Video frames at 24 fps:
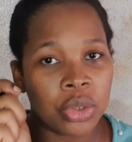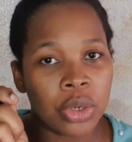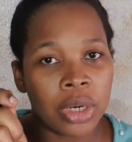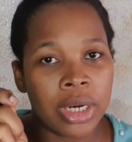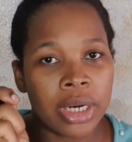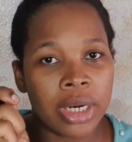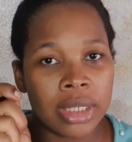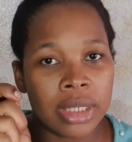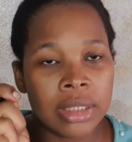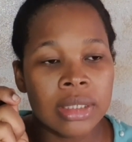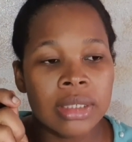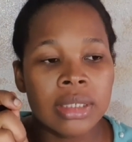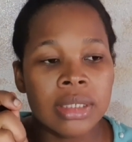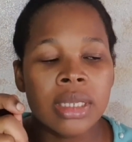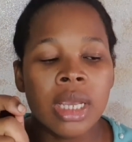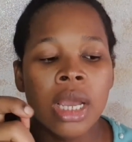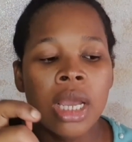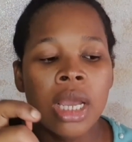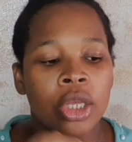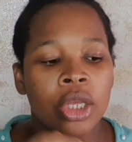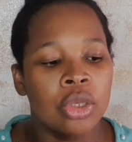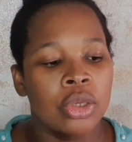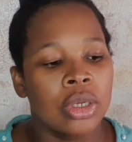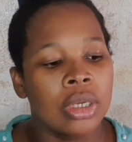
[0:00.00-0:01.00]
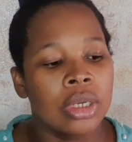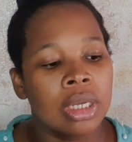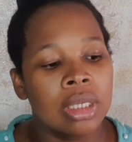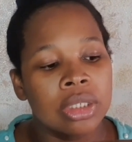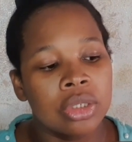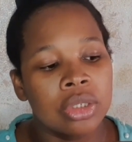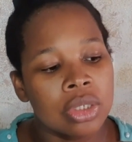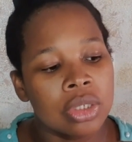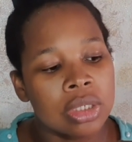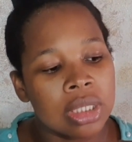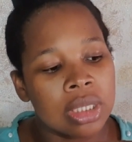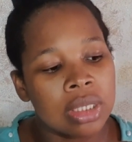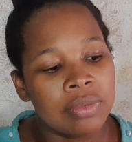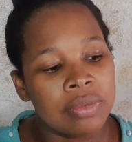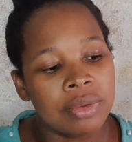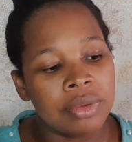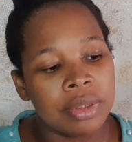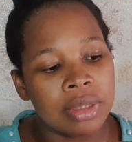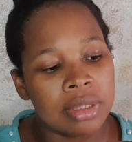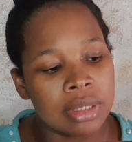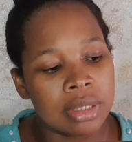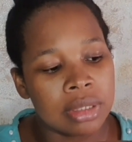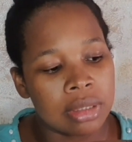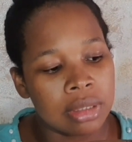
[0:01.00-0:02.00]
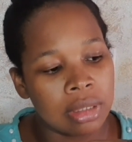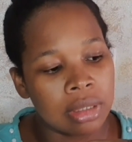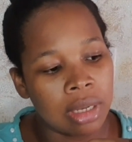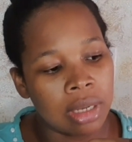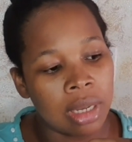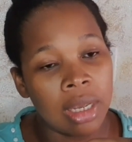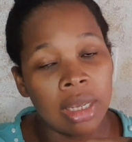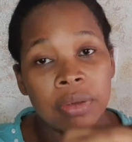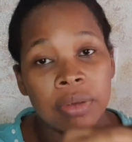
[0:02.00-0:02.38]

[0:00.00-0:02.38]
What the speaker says: hands, you can just leave it here.